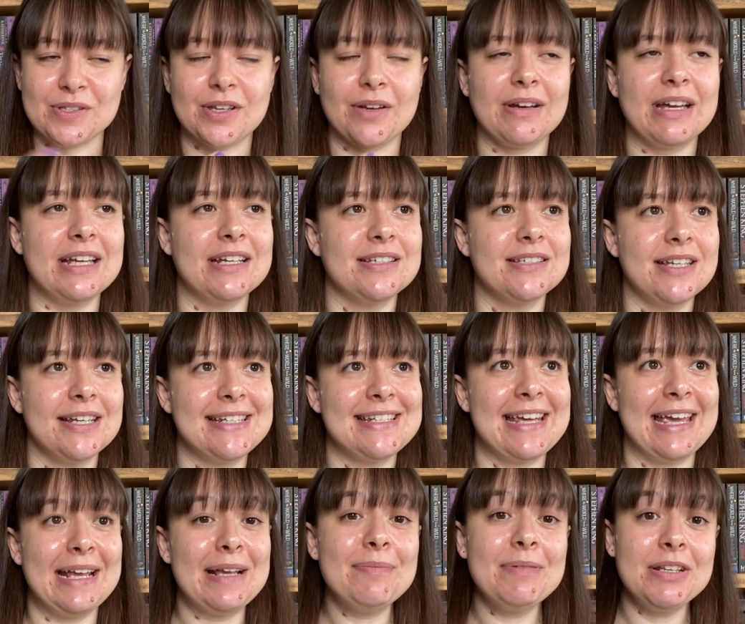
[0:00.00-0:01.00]
So it did
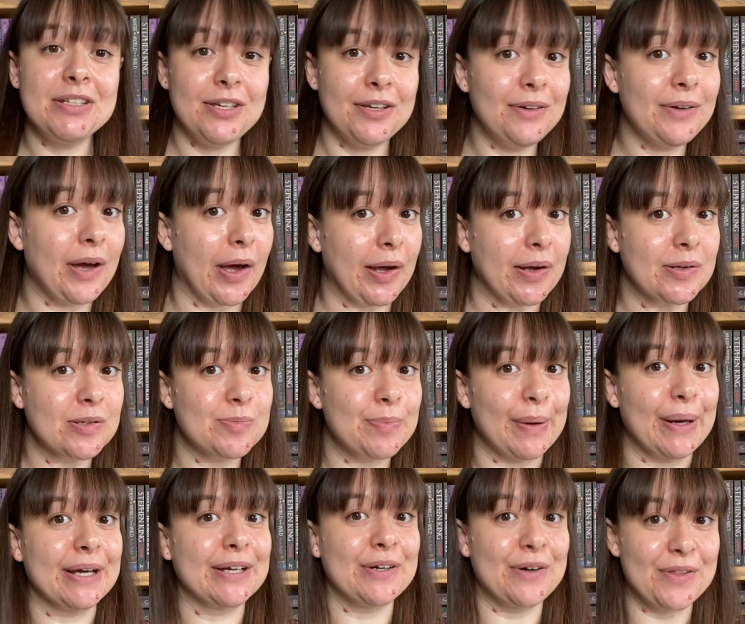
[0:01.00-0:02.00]
take me 2 goes, but
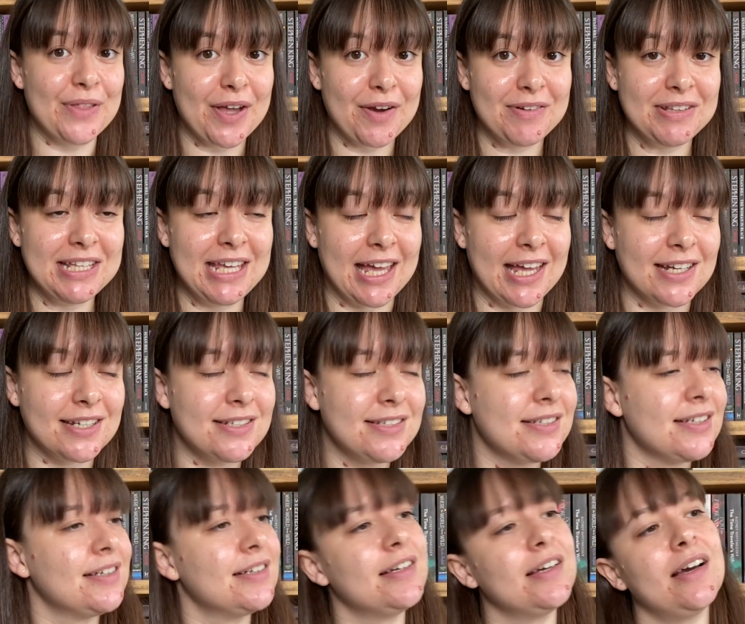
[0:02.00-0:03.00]
I got there in the end.